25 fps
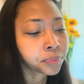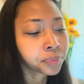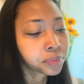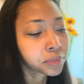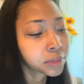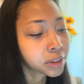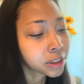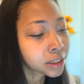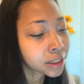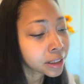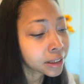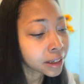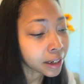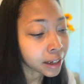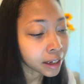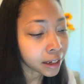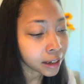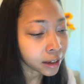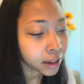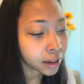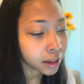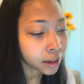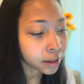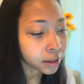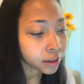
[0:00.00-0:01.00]
In the
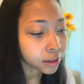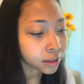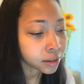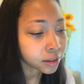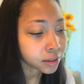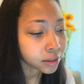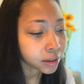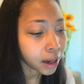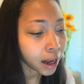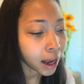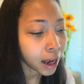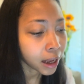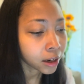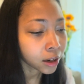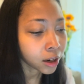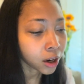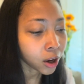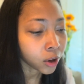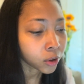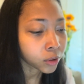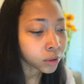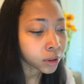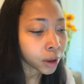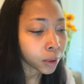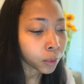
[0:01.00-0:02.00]
end, I
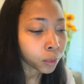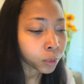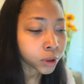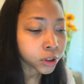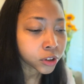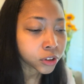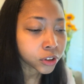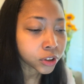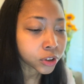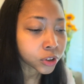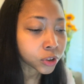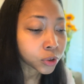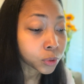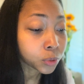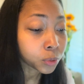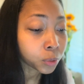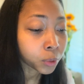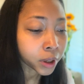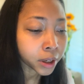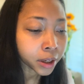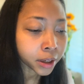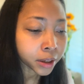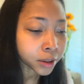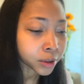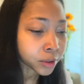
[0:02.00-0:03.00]
know that wishing you
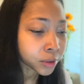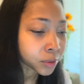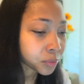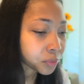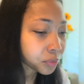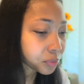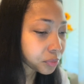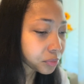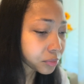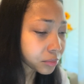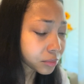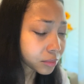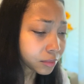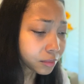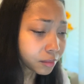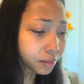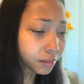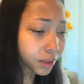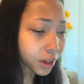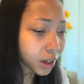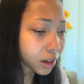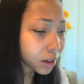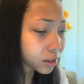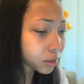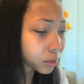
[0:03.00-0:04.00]
well
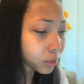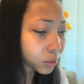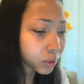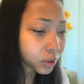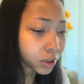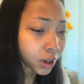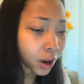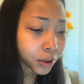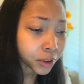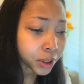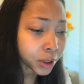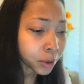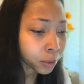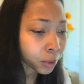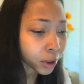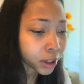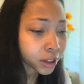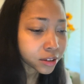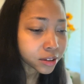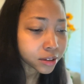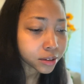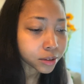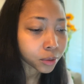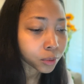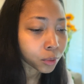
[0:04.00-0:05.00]
don't
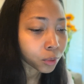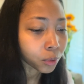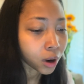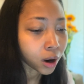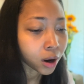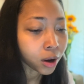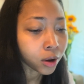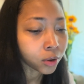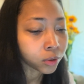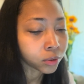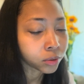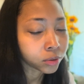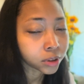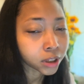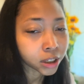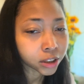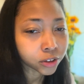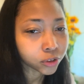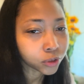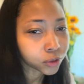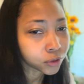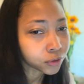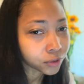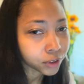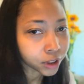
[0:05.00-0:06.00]
erase the wrong
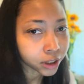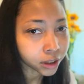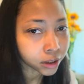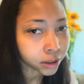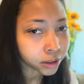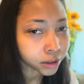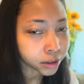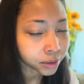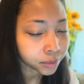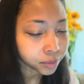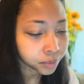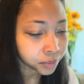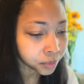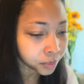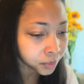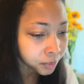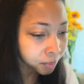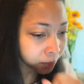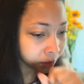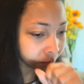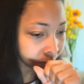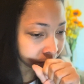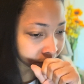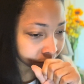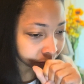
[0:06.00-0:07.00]
that you've done.
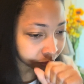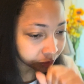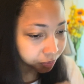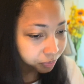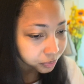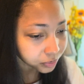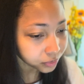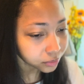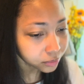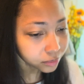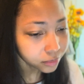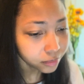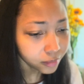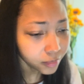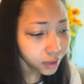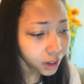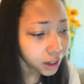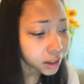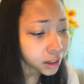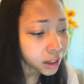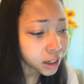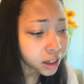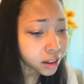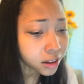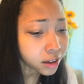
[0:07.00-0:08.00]

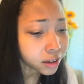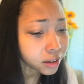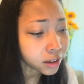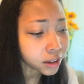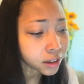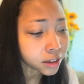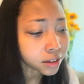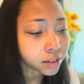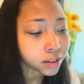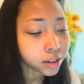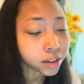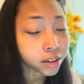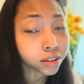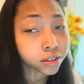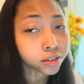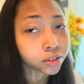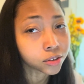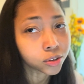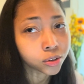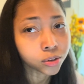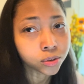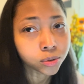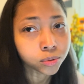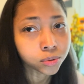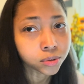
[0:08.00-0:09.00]
Neither does it
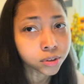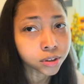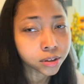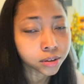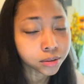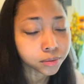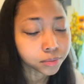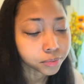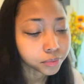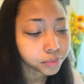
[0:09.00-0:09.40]
excuse it.